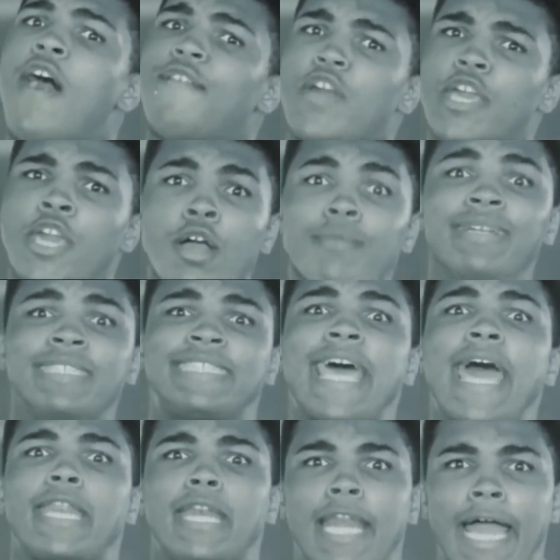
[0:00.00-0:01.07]
had witnessed the
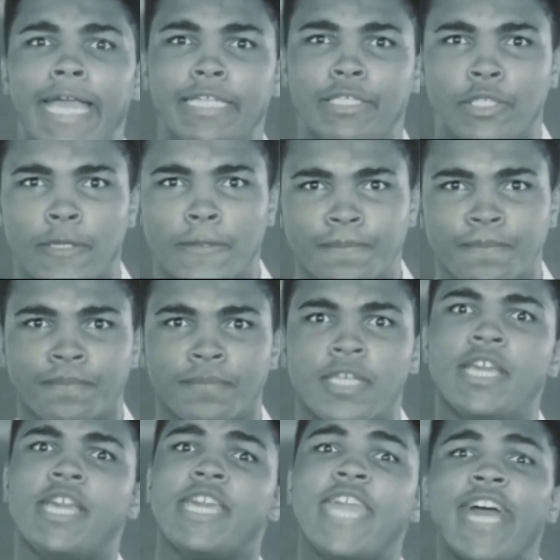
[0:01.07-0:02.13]
launching of a human
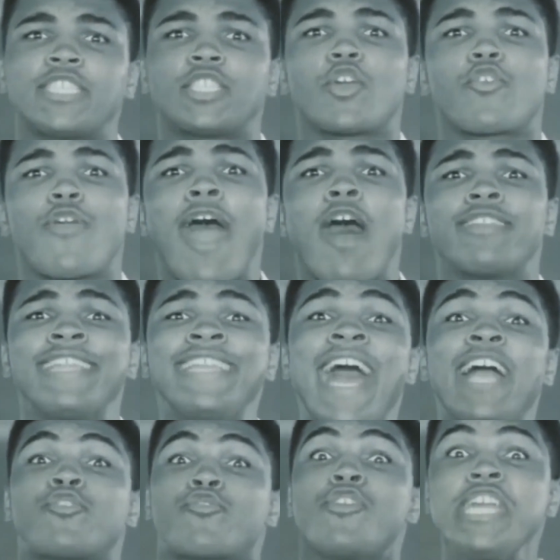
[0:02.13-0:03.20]
satellite?
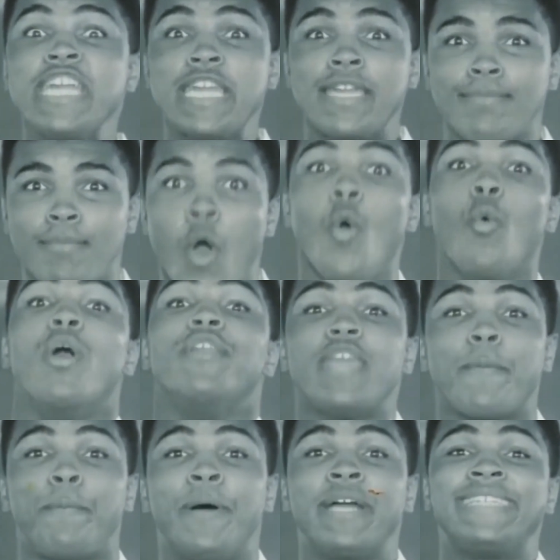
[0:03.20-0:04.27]
Yes, the crowd did
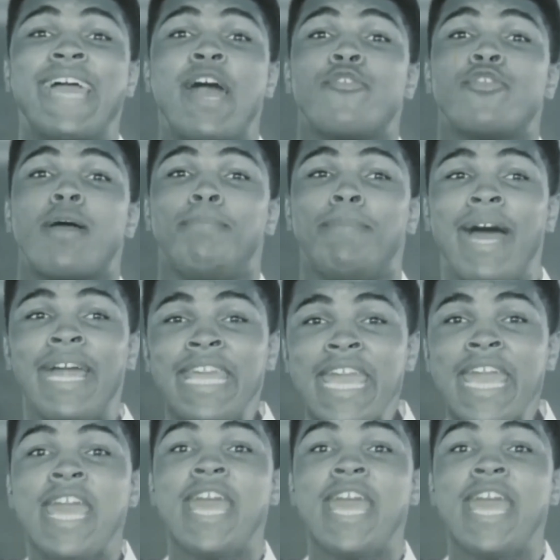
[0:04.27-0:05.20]
not dream when they